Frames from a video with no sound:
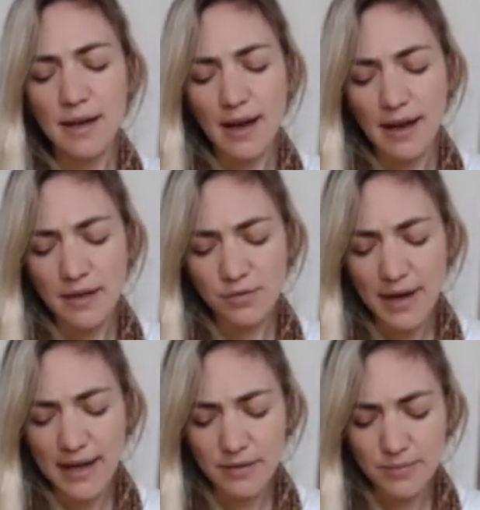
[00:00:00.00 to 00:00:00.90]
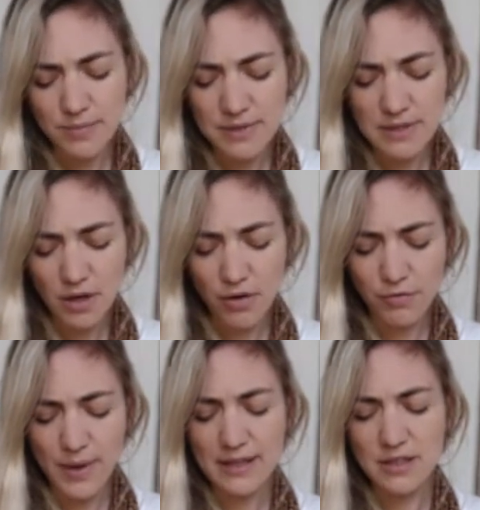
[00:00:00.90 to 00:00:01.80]
and realms of
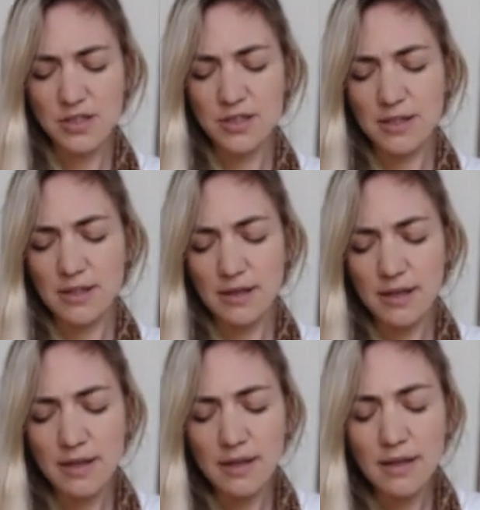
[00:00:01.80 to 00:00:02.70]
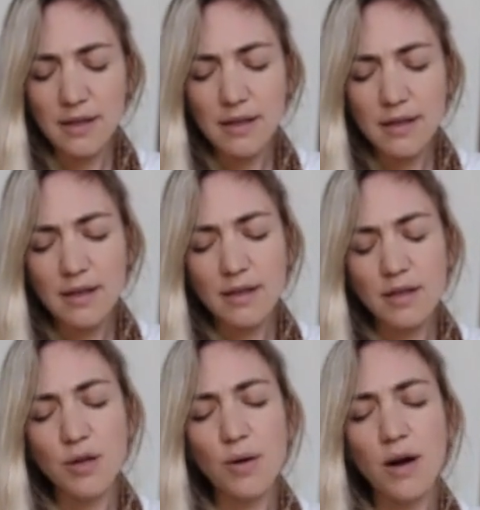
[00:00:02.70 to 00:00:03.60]
which
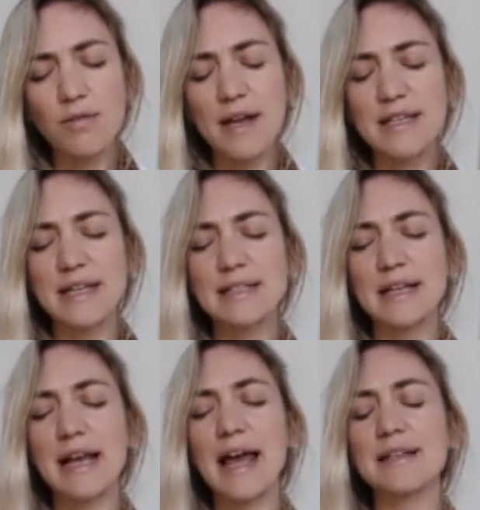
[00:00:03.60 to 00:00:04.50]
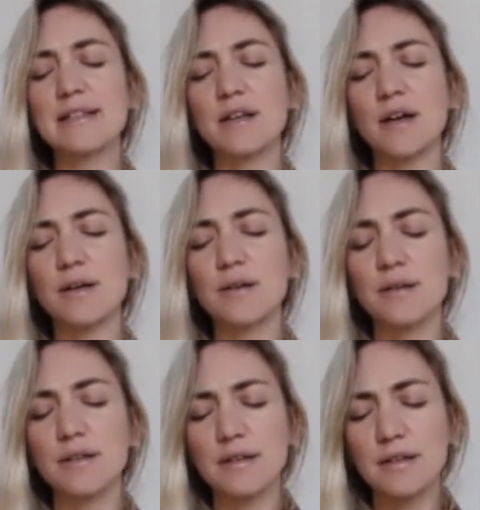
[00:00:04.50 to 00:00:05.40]
you are ready to let go.
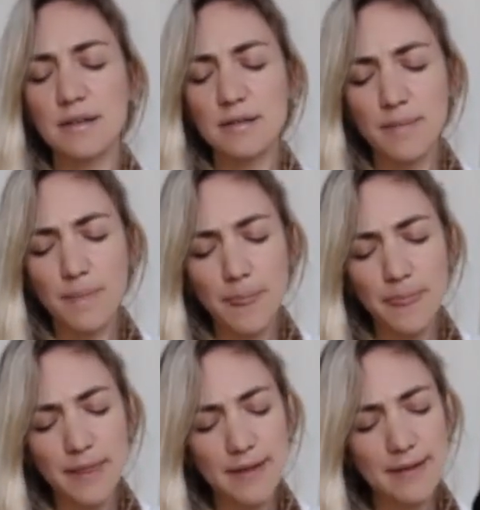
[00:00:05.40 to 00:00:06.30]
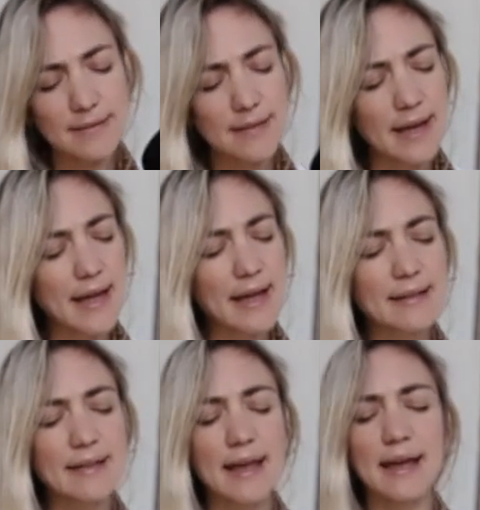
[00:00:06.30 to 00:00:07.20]

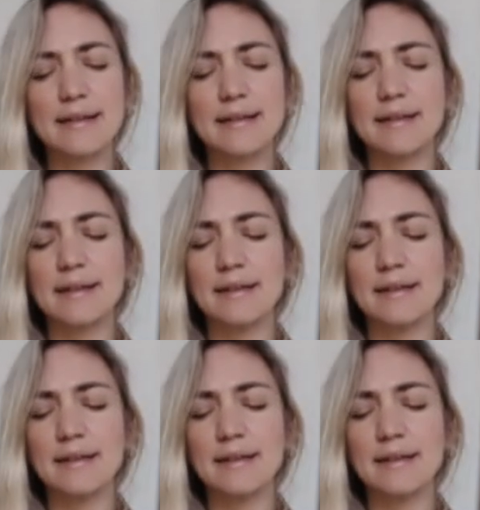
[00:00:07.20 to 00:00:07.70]
Tayatyan.